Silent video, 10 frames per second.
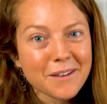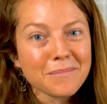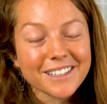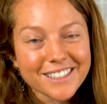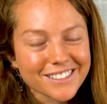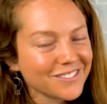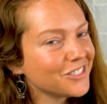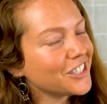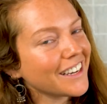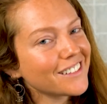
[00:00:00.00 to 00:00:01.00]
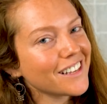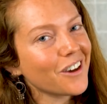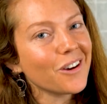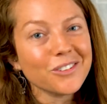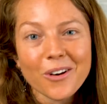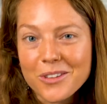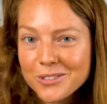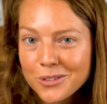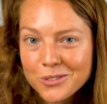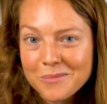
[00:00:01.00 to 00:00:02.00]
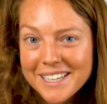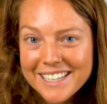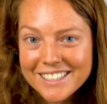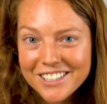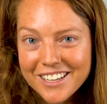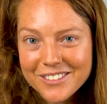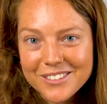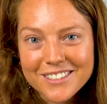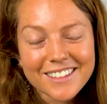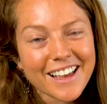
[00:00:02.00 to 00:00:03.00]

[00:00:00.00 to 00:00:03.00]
please check us out on all the social media channels